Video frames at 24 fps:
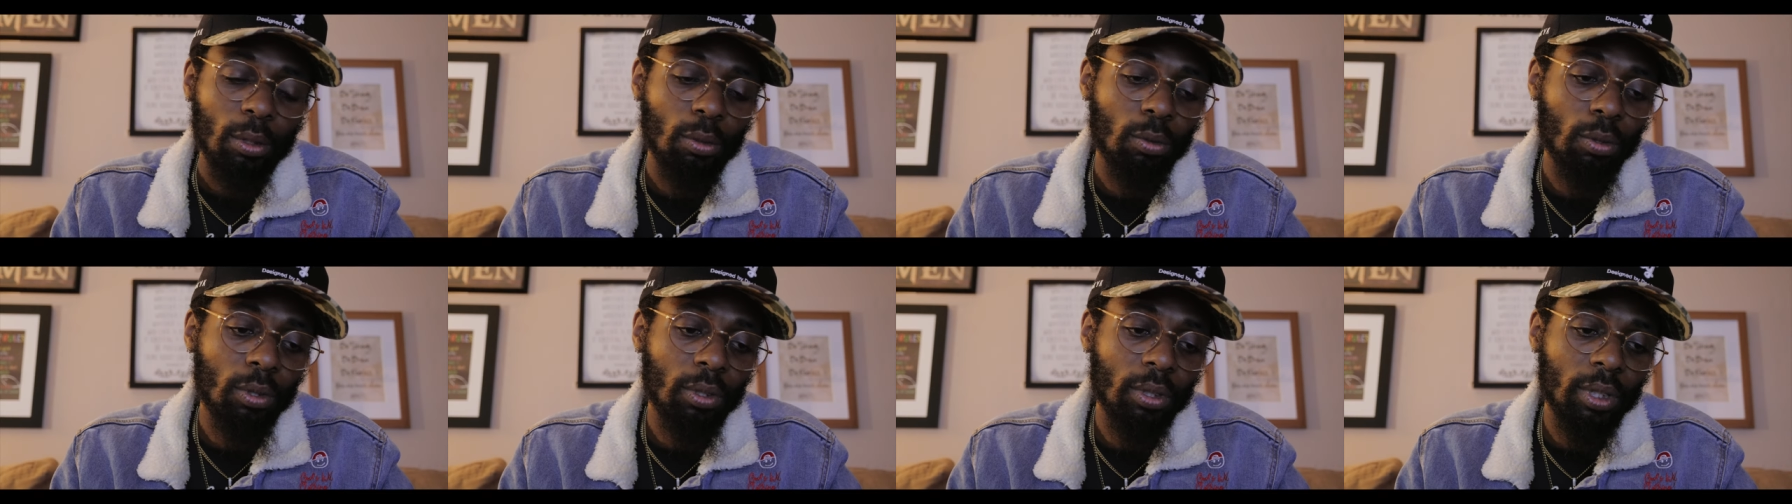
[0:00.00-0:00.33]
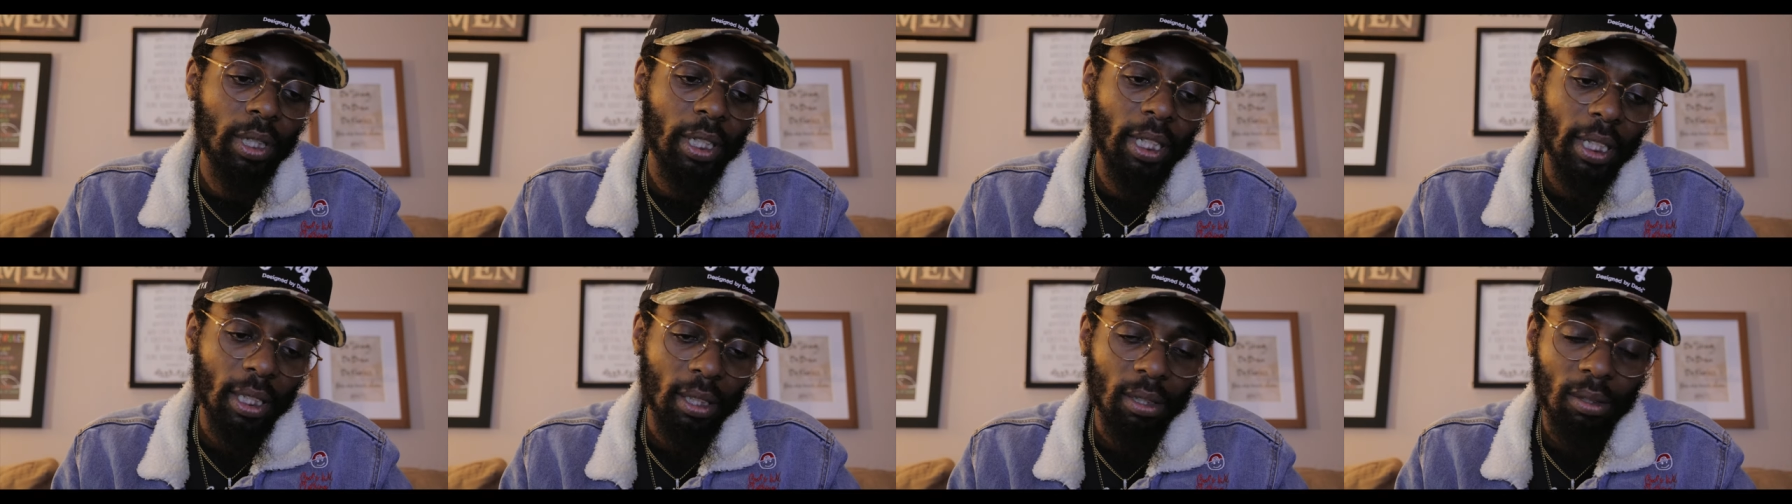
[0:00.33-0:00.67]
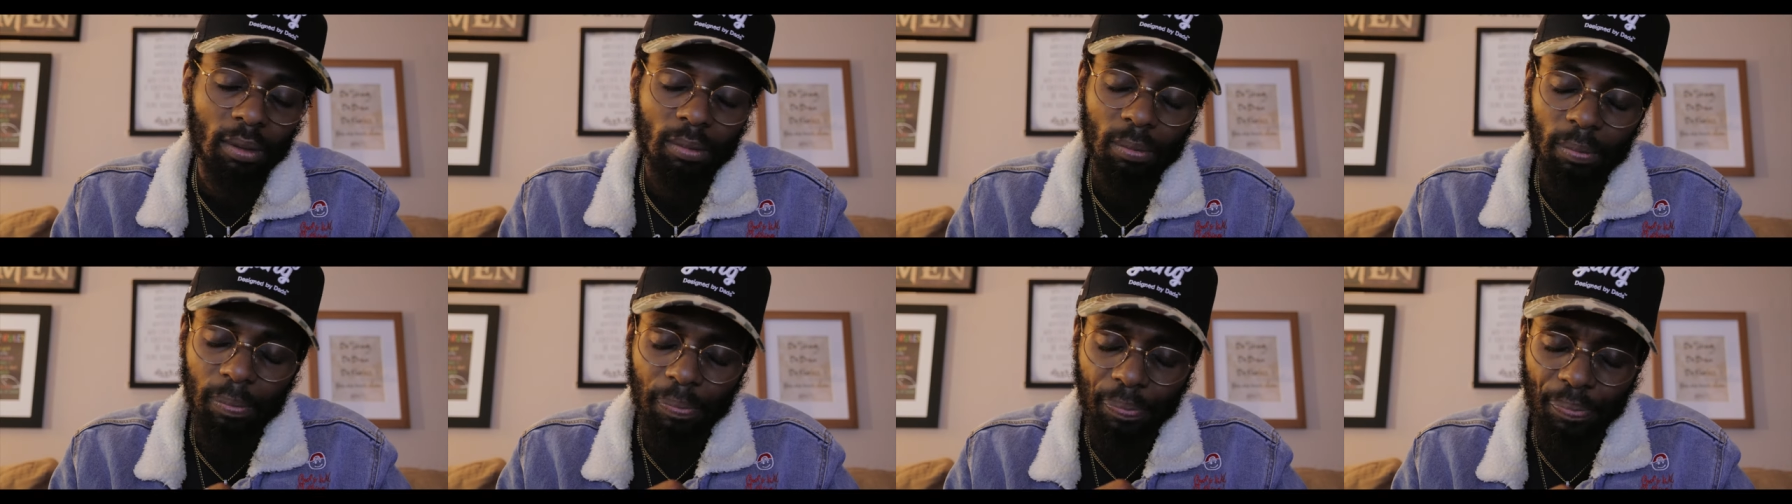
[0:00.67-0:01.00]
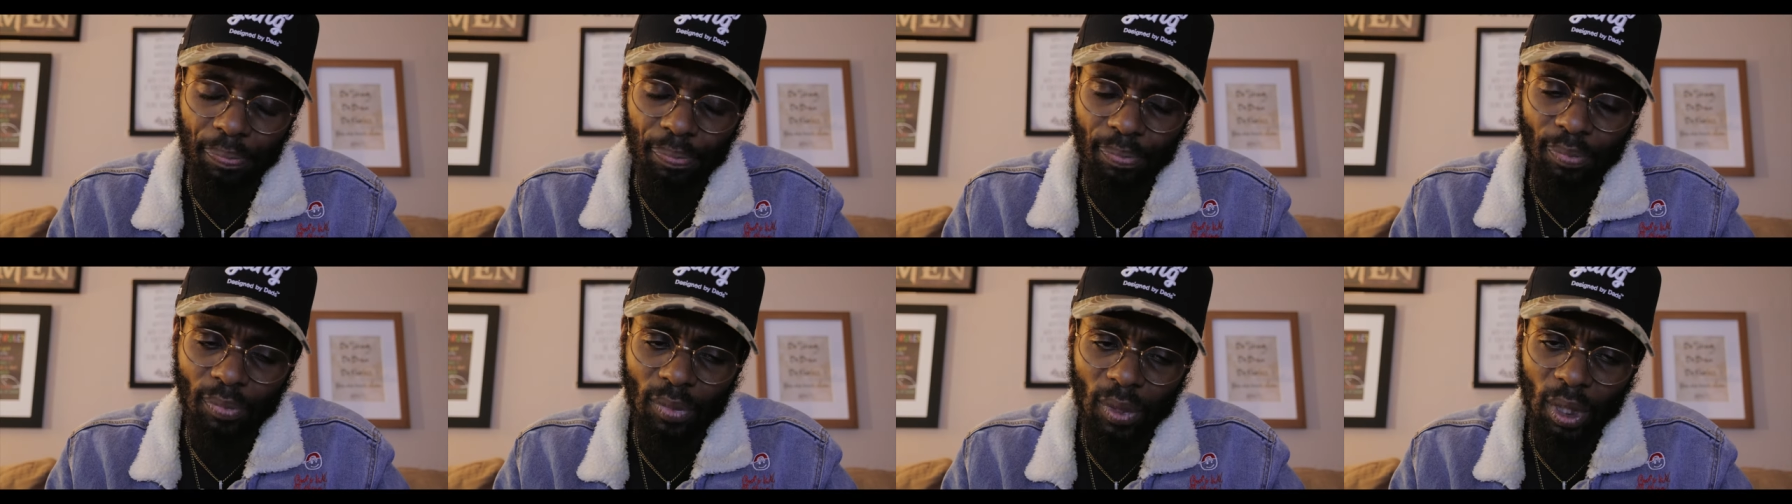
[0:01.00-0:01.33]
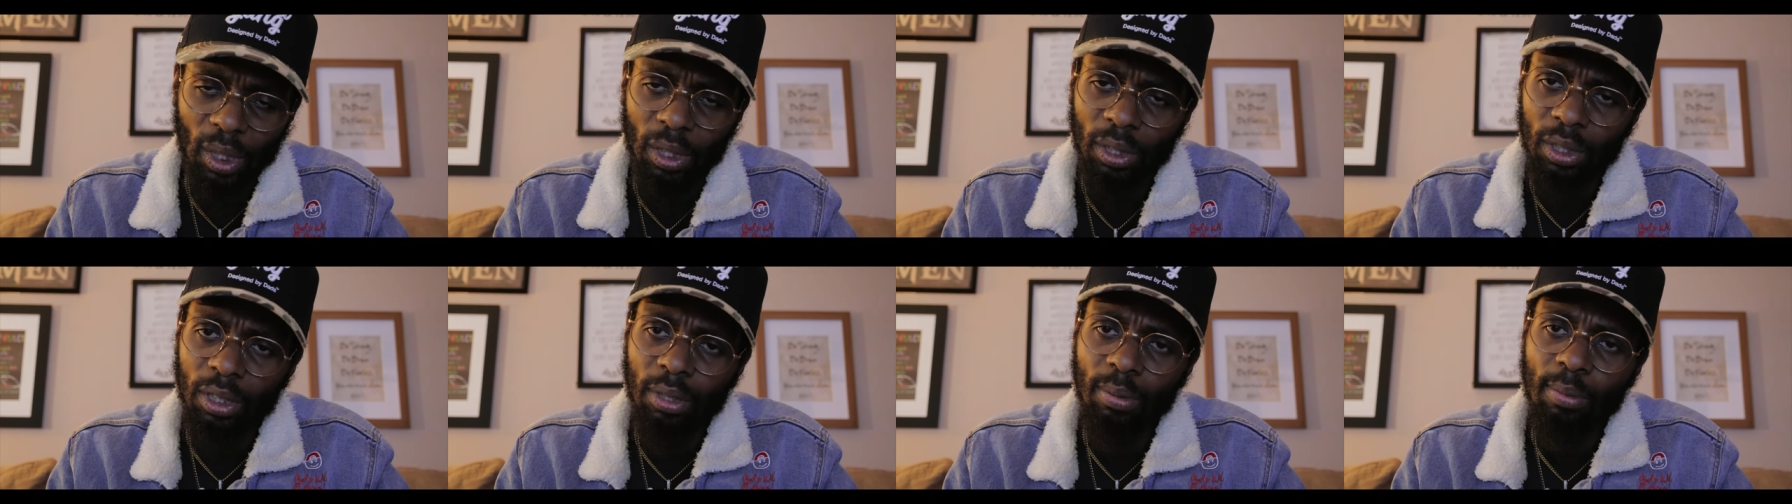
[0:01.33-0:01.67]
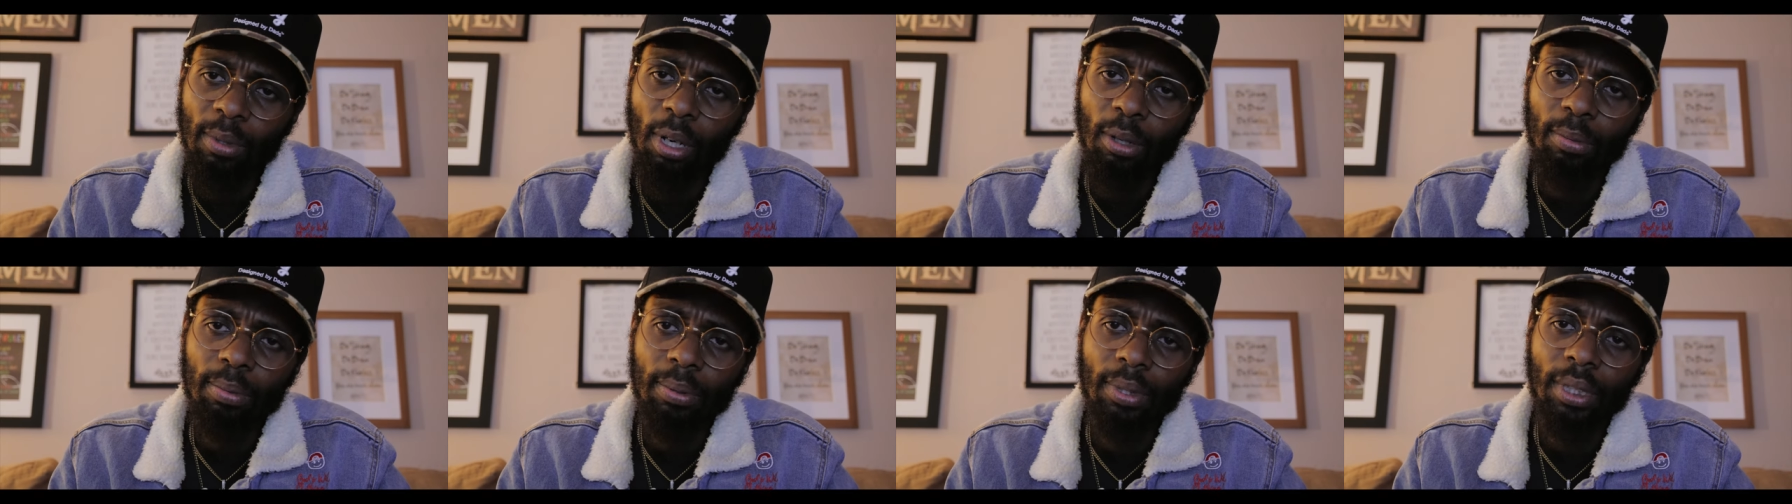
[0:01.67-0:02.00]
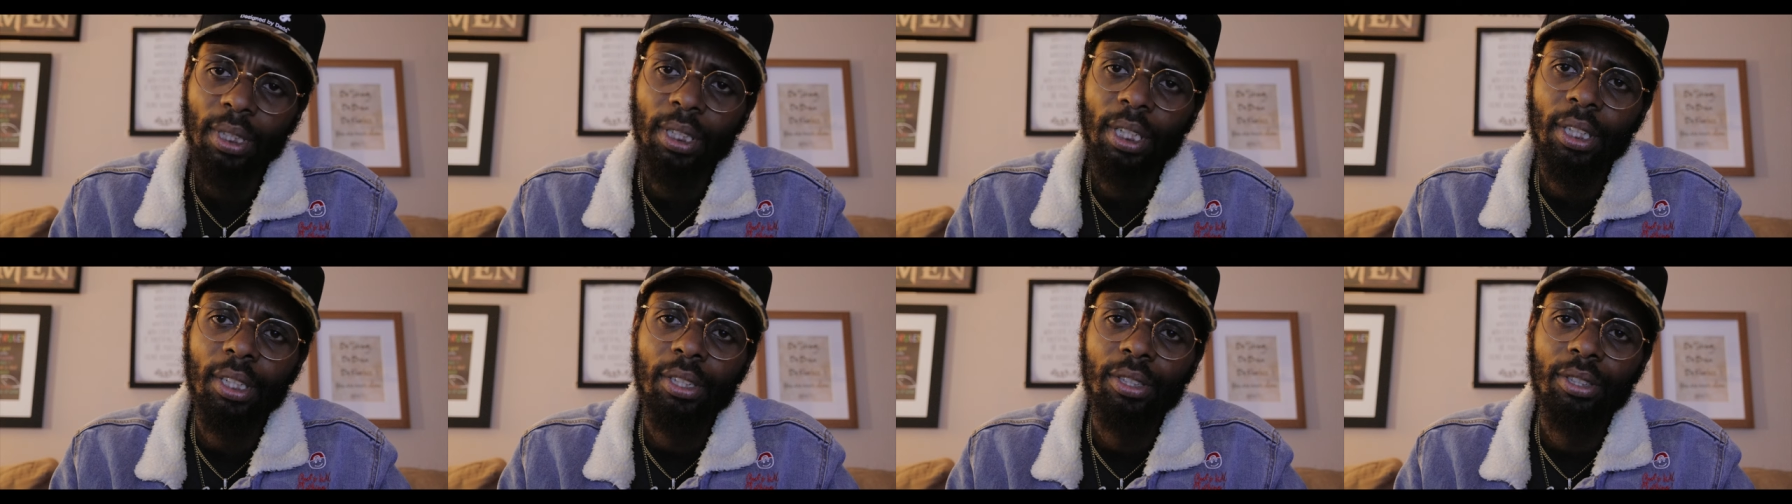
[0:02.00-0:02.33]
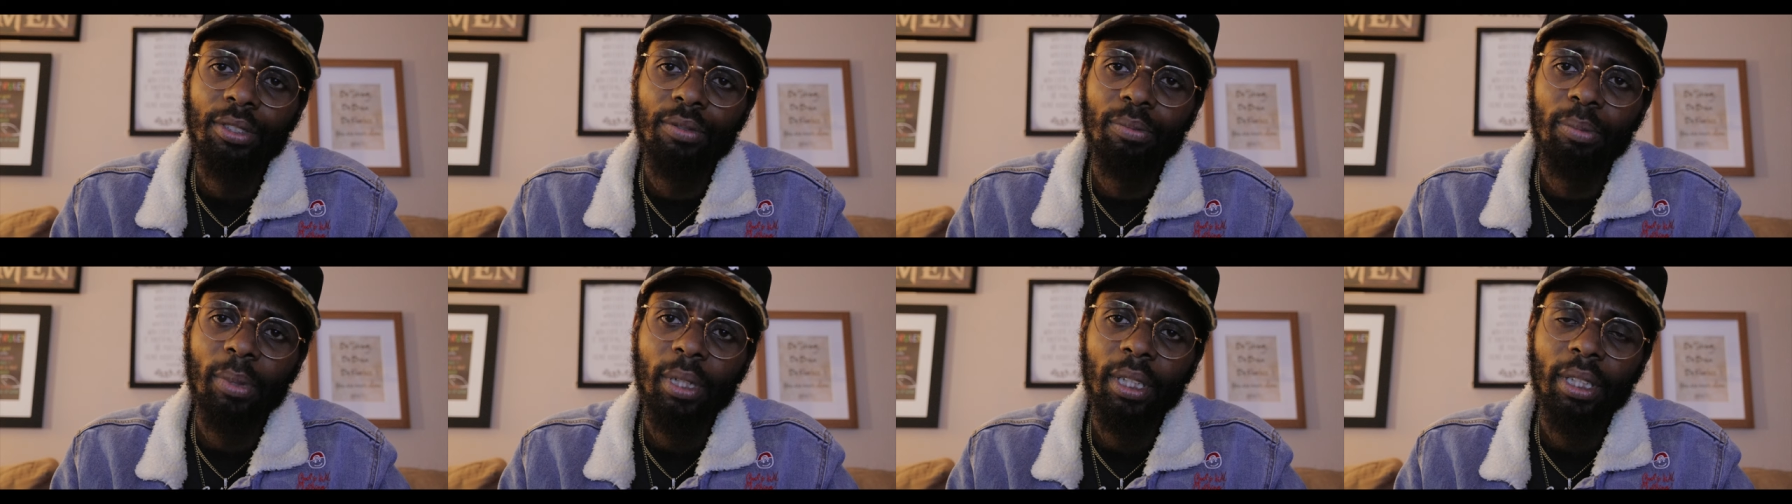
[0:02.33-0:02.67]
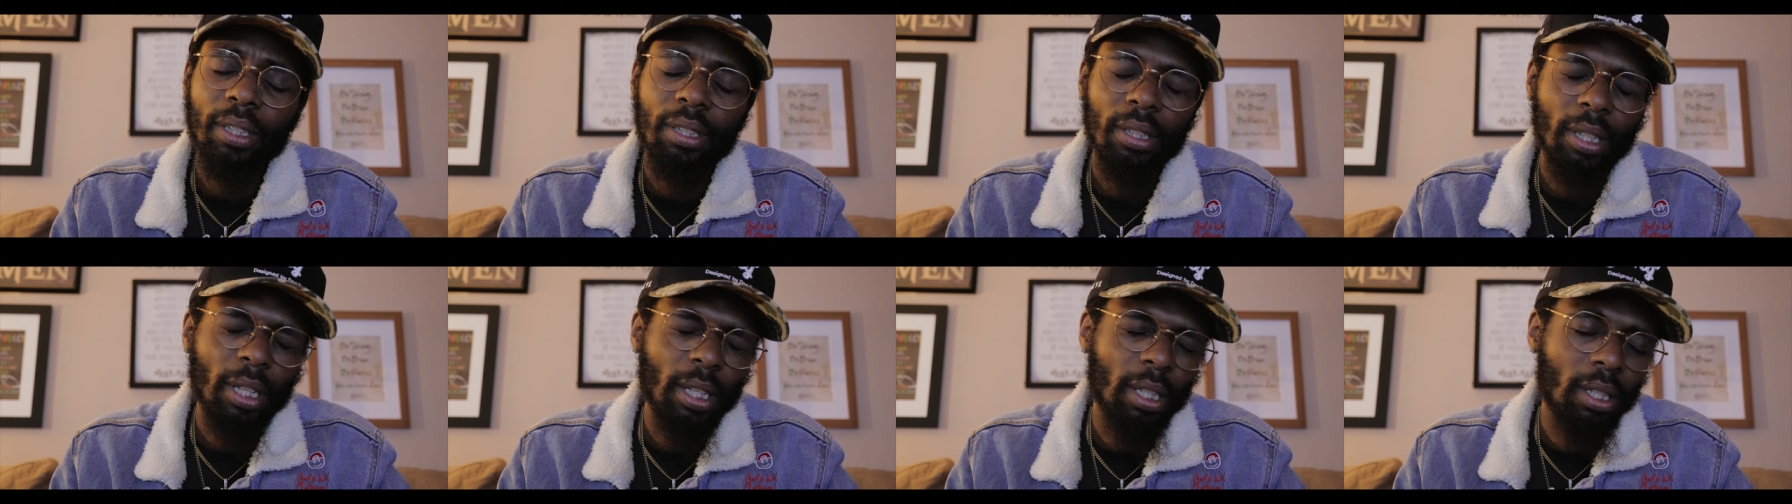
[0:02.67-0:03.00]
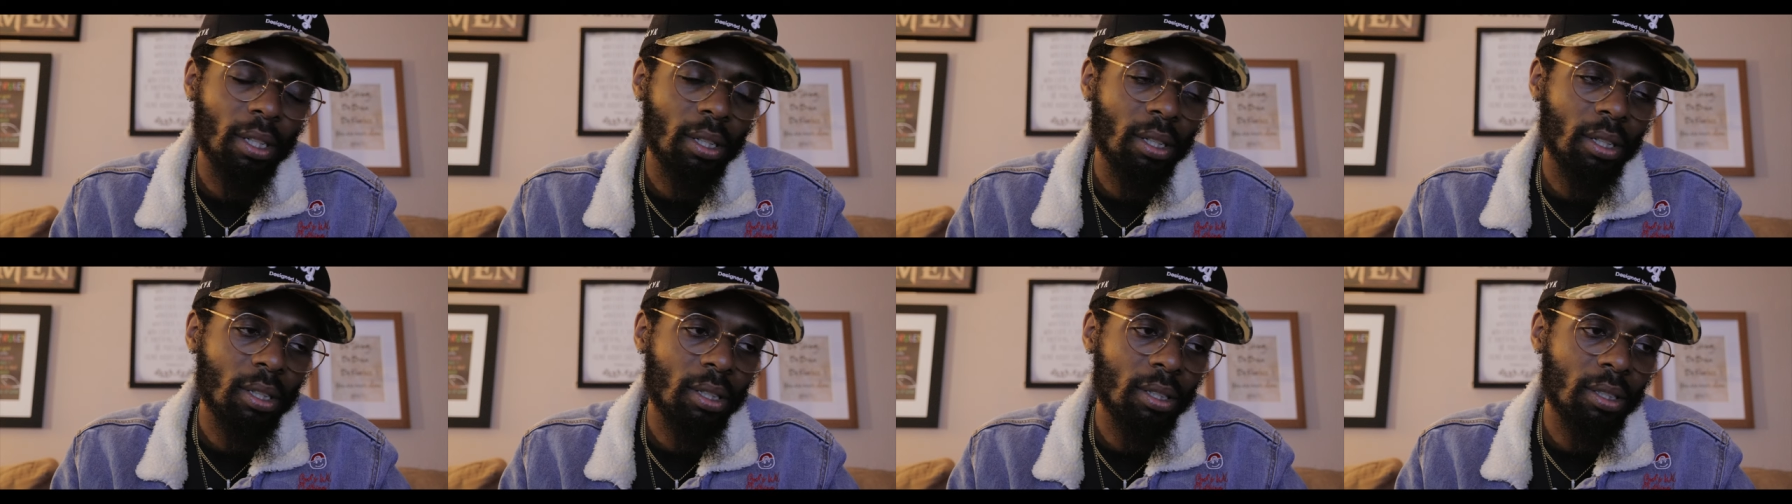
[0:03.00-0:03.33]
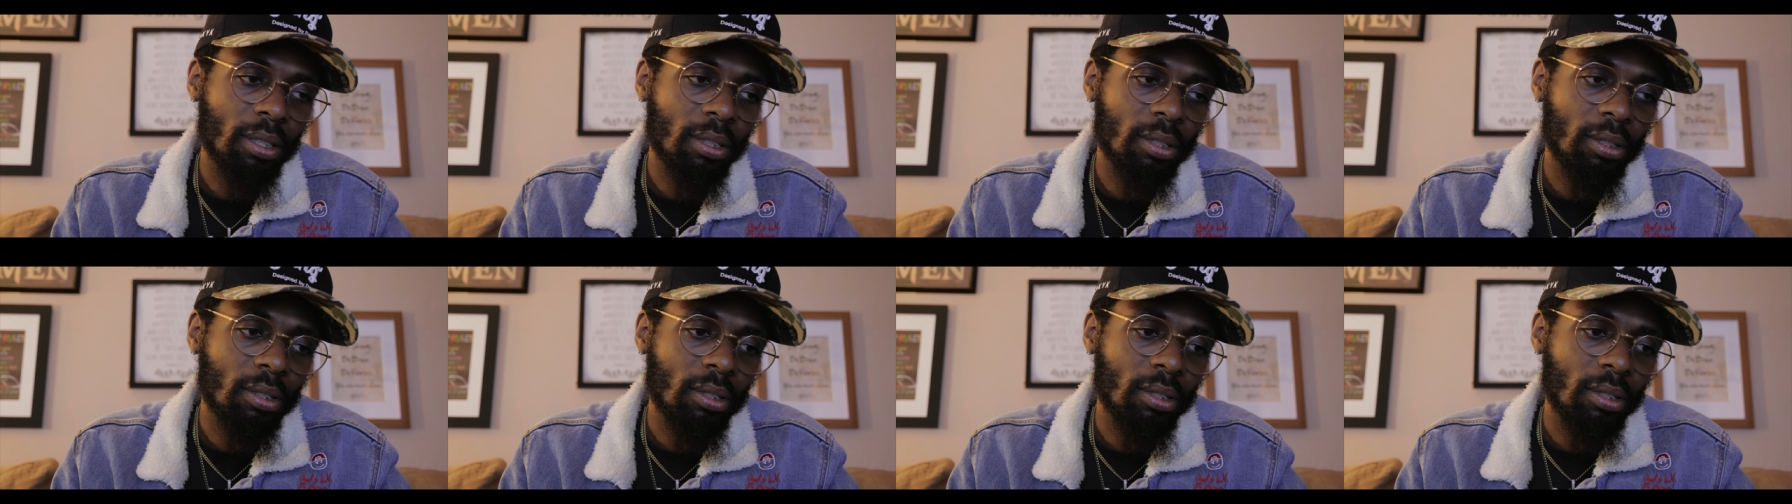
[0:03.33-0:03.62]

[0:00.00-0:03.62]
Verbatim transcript: or that good small percentage of men that are